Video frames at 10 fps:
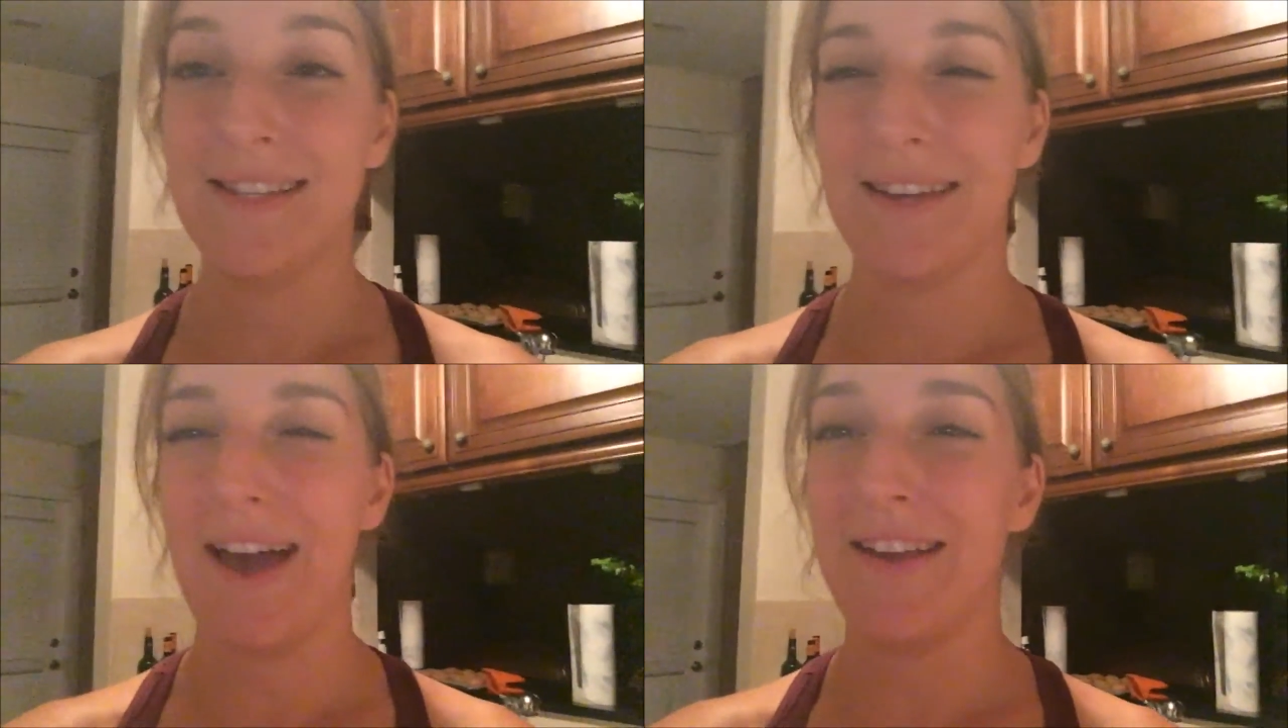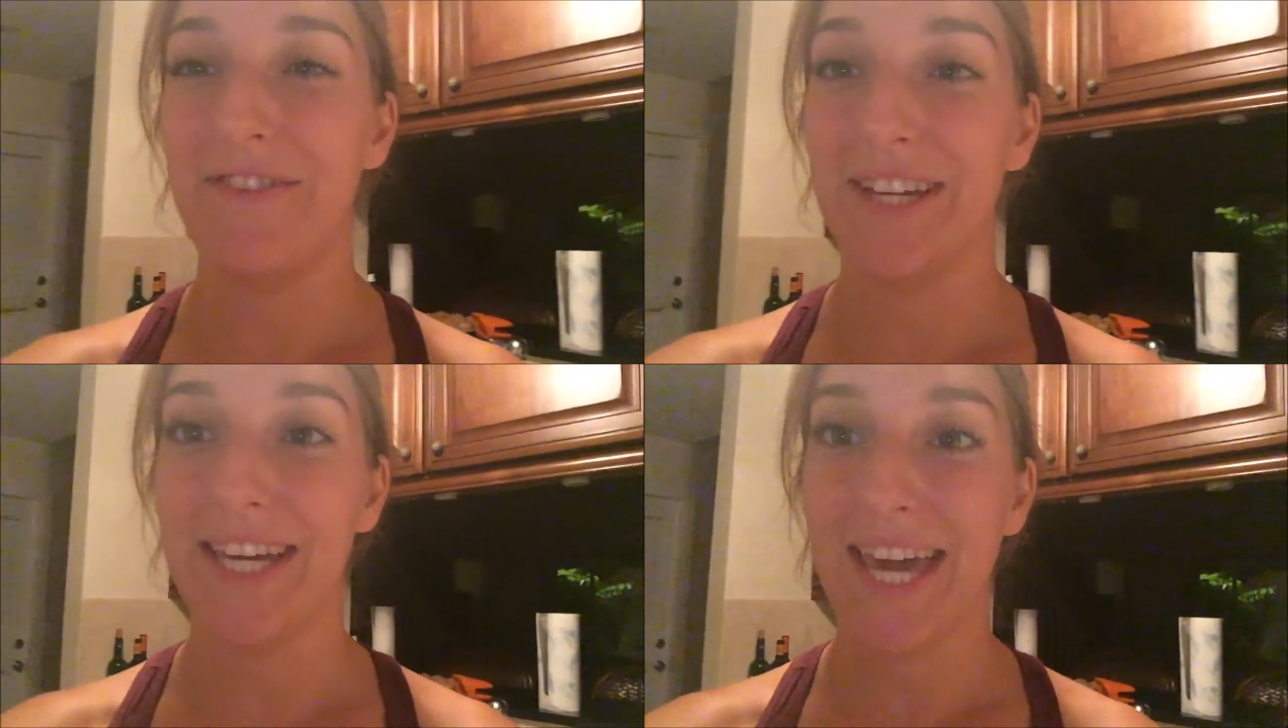It's kind
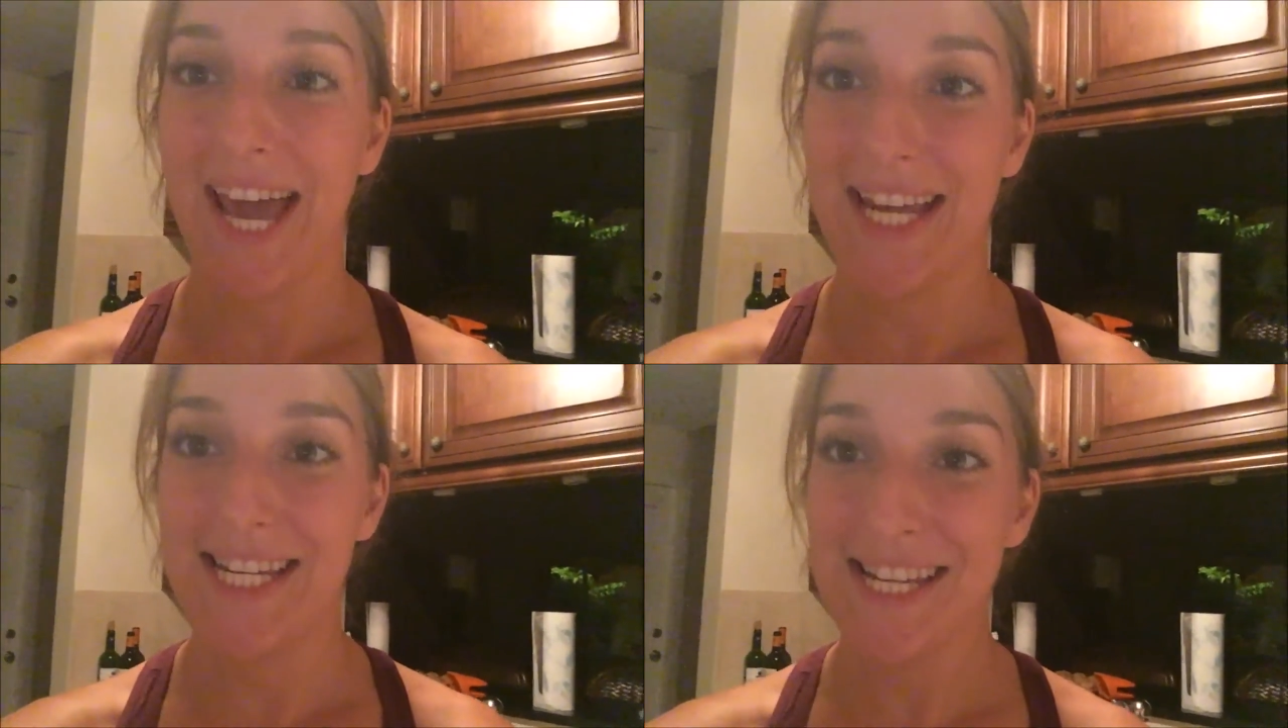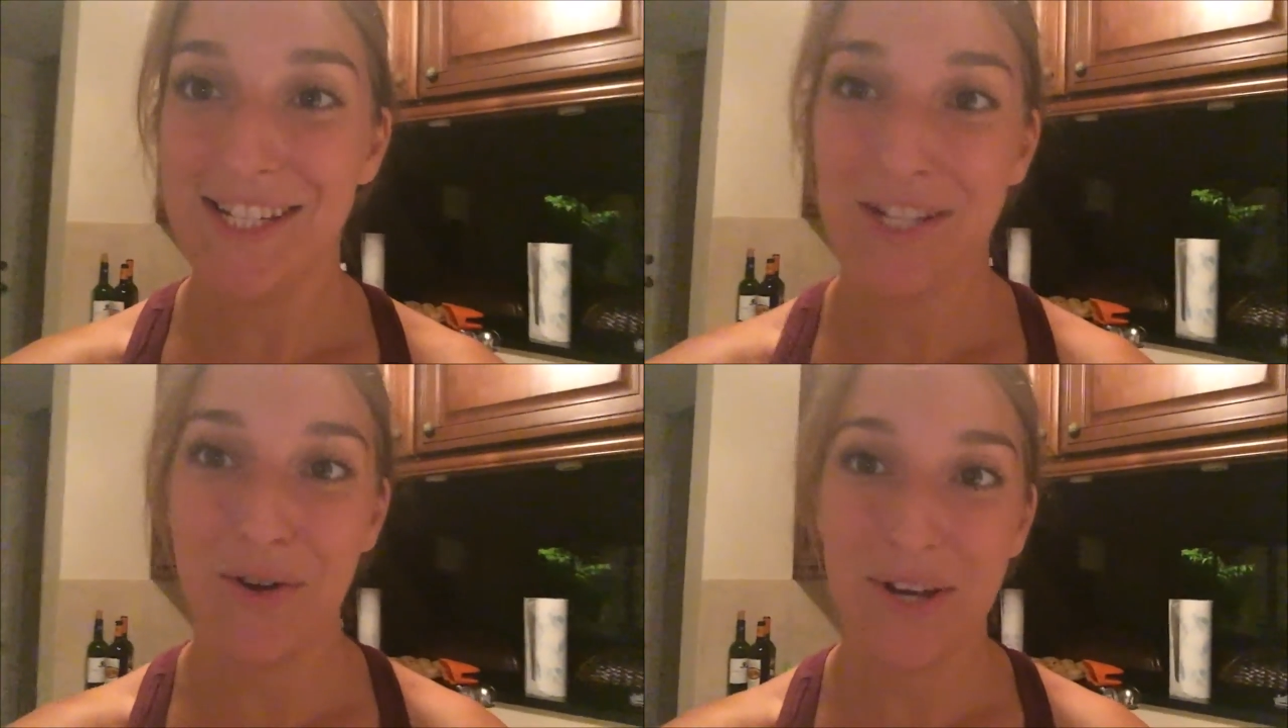of like a
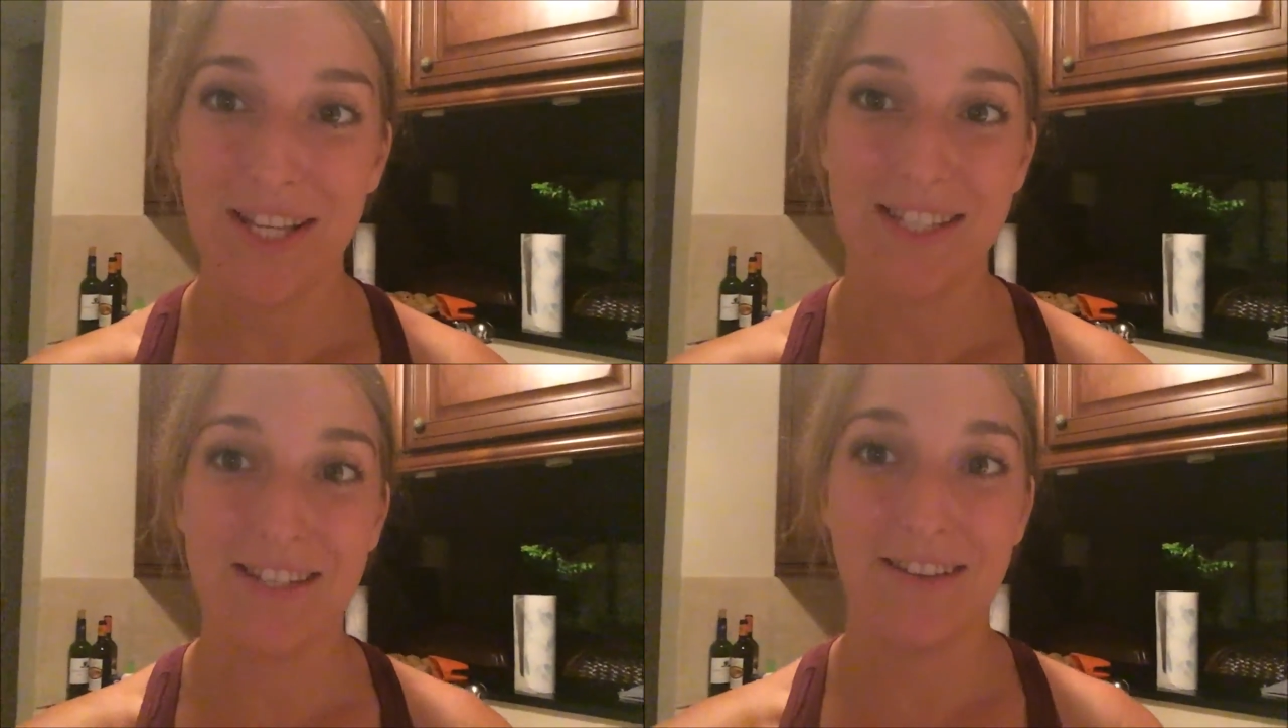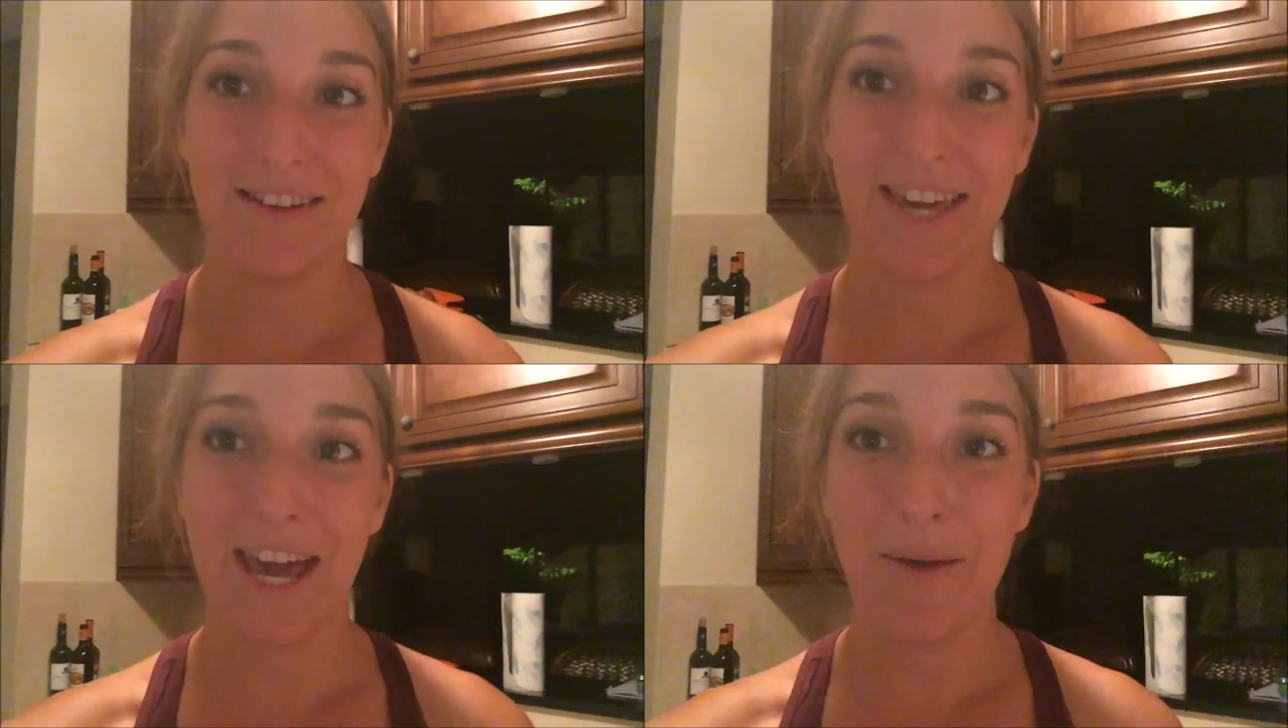candy, so it's
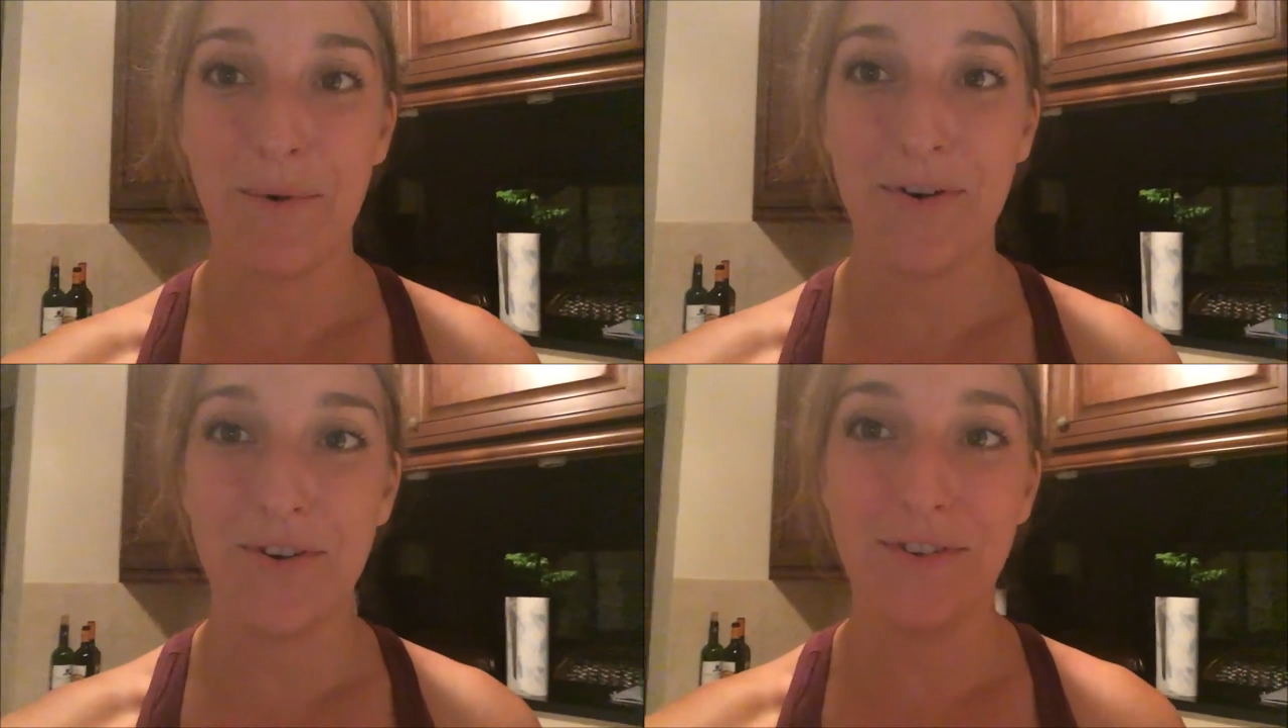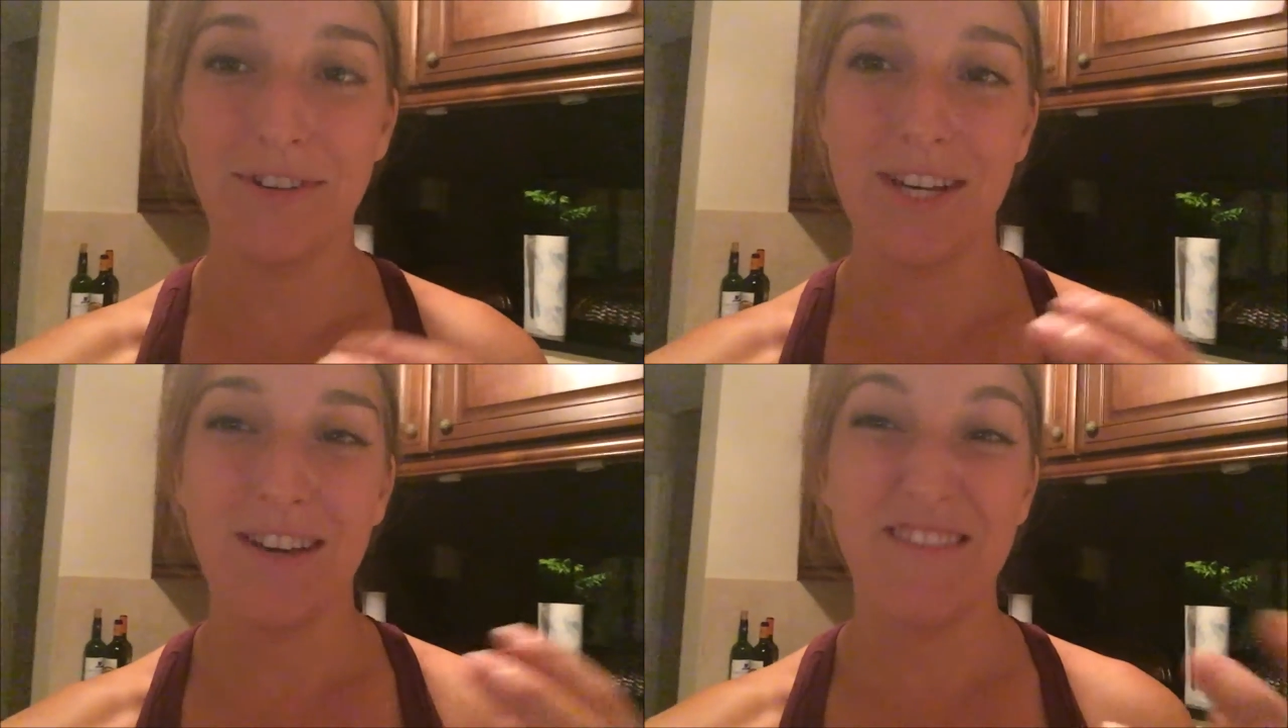caramel,